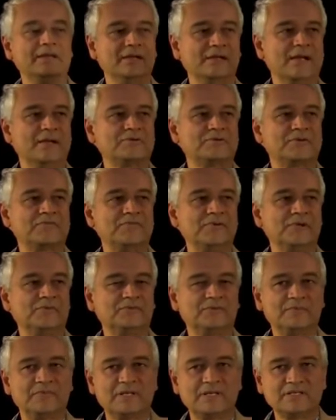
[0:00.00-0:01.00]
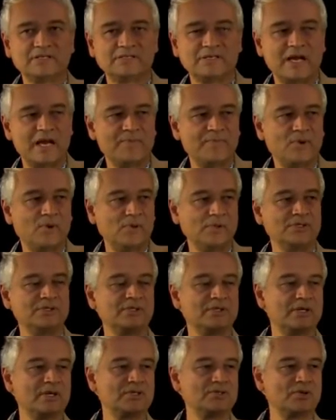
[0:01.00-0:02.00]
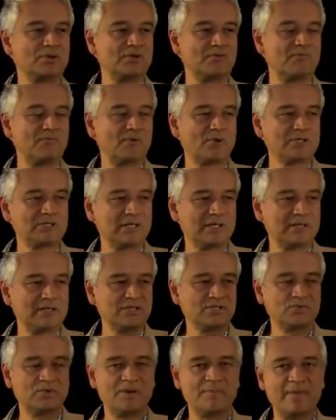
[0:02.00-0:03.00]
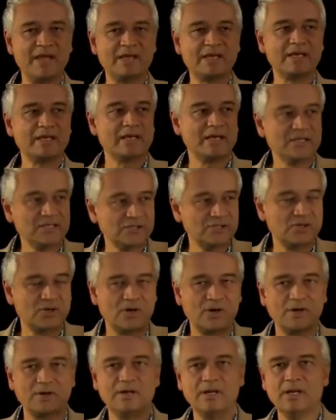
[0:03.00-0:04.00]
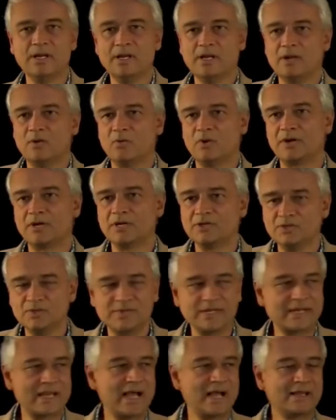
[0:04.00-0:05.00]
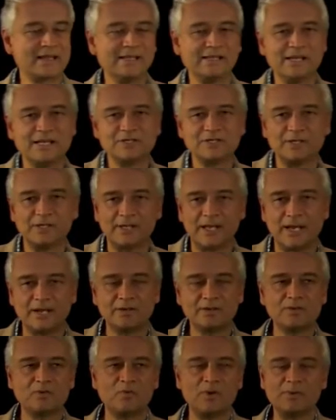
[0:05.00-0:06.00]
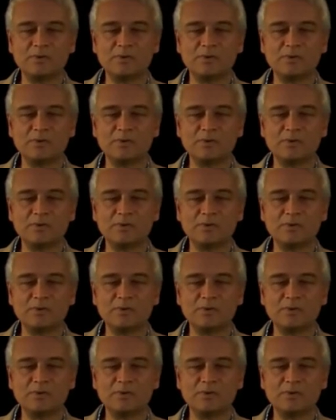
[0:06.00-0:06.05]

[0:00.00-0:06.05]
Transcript: And the electric field from this dipole is going to exert a force on this one, making it turn. We're going to do the calculation later.